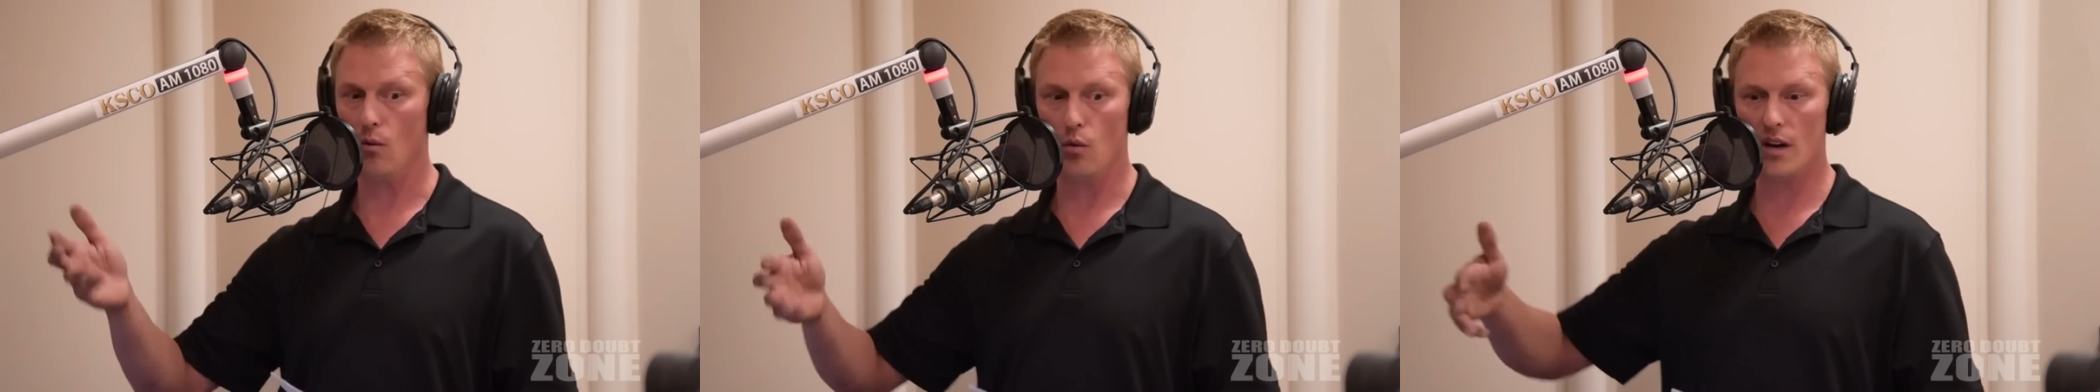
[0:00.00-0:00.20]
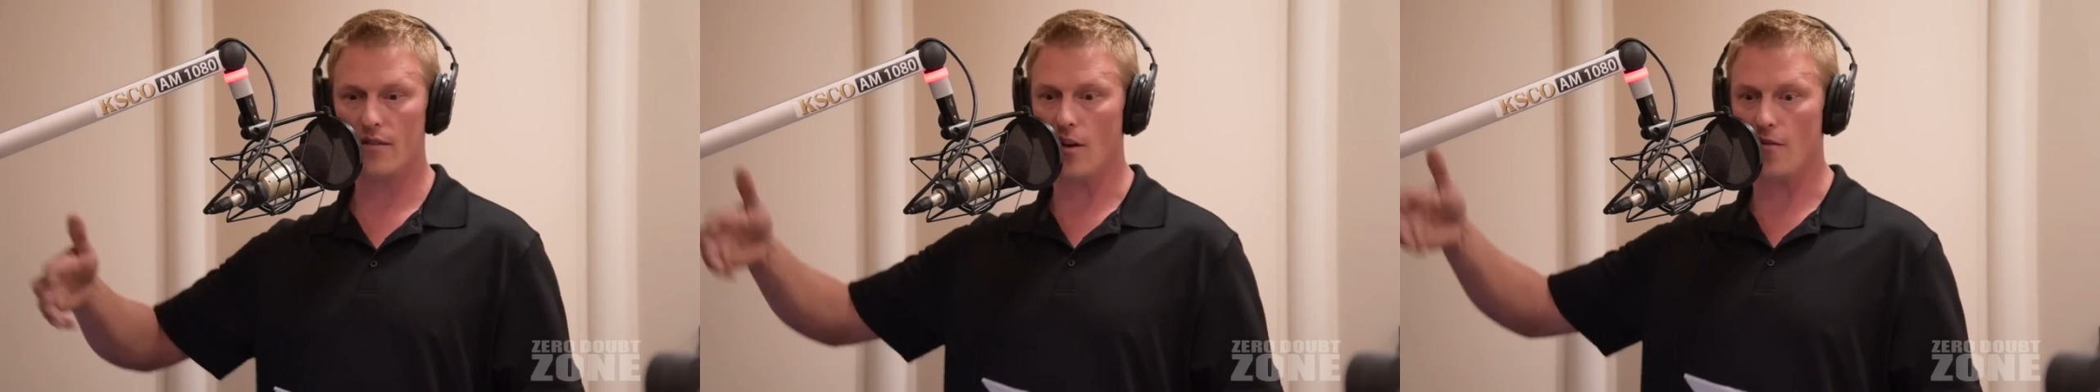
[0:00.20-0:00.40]

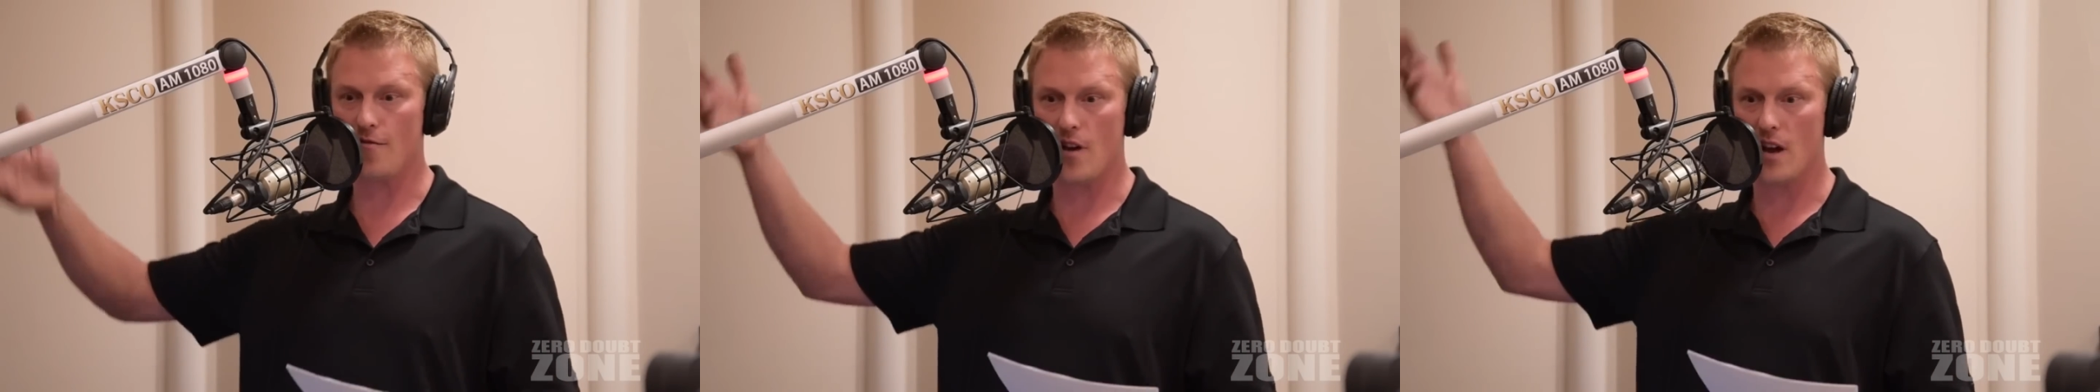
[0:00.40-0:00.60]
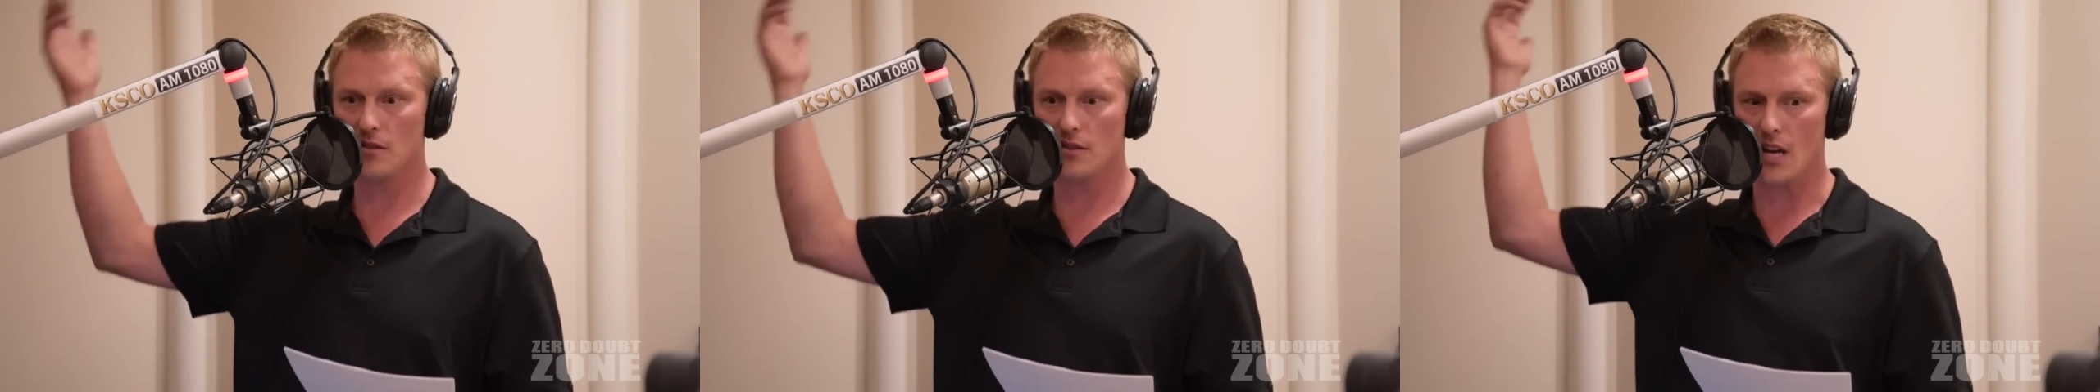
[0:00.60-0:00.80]
one of our
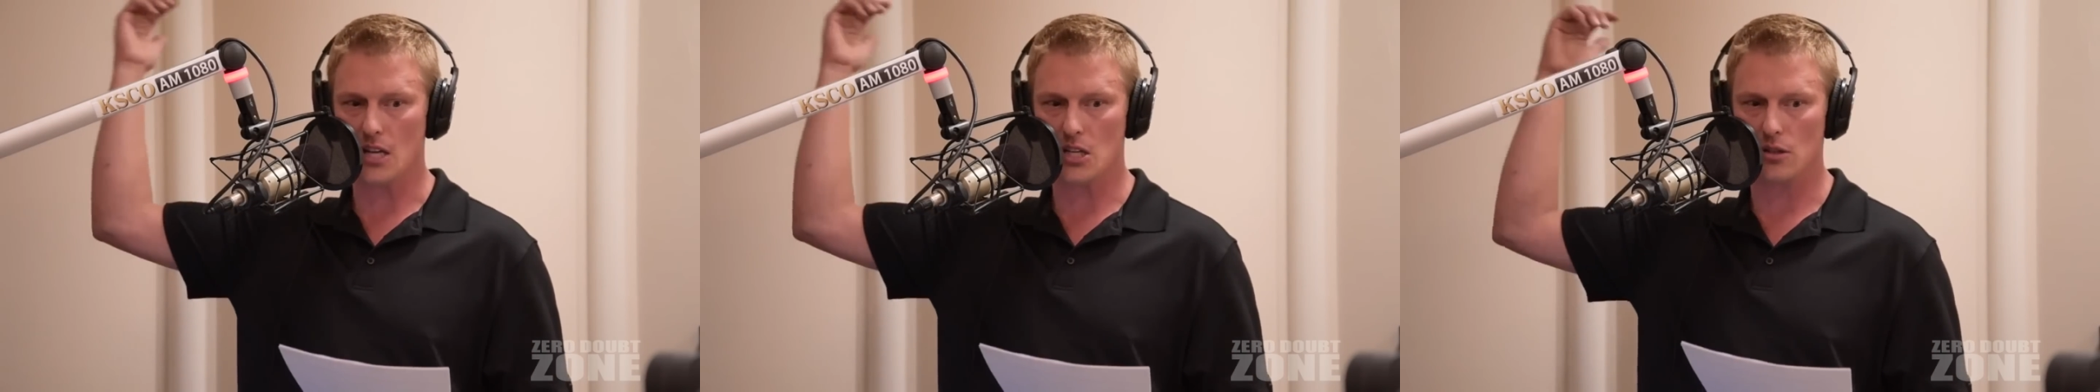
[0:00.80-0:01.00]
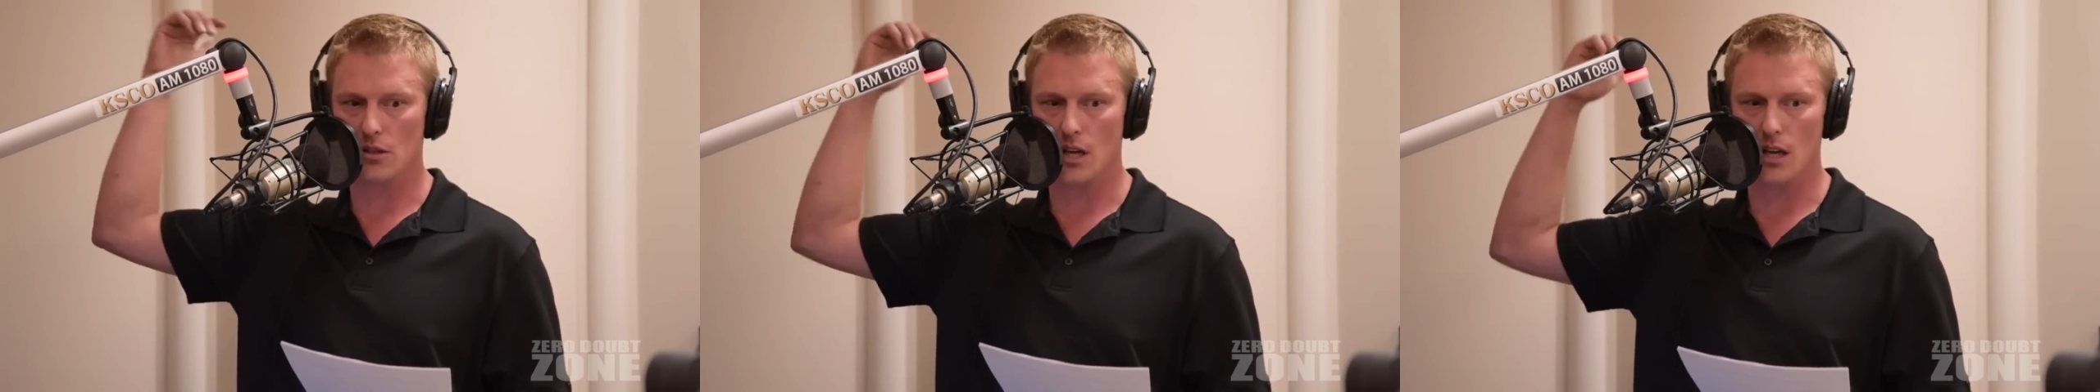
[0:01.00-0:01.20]
friends
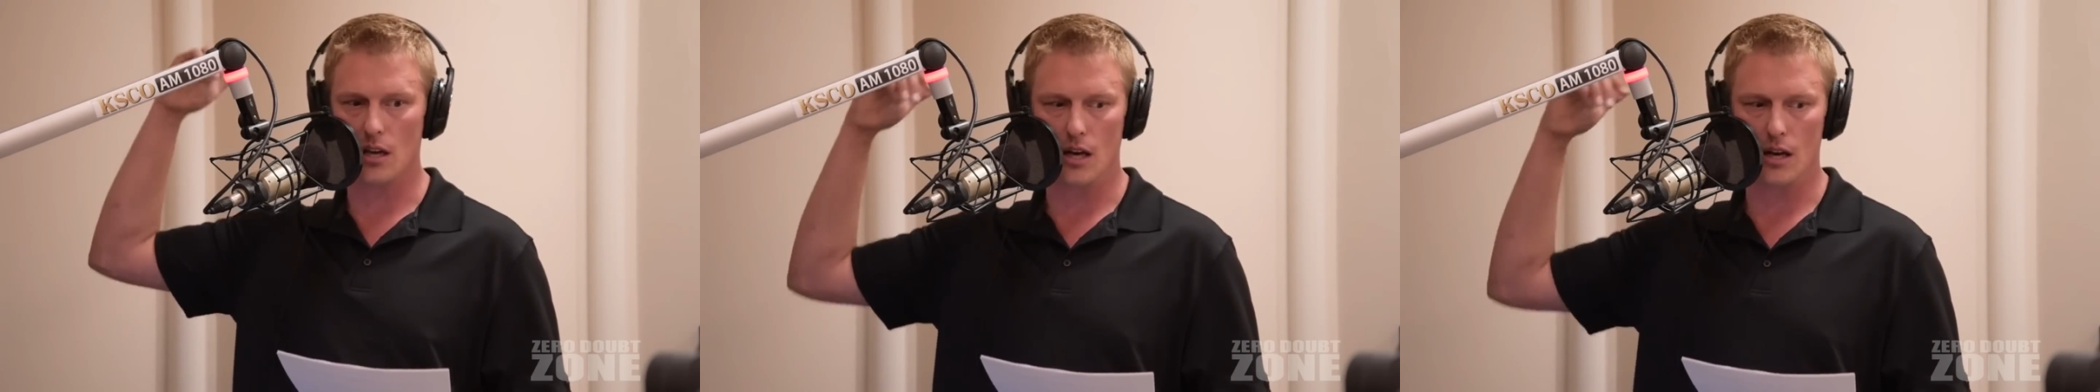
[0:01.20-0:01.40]
actually,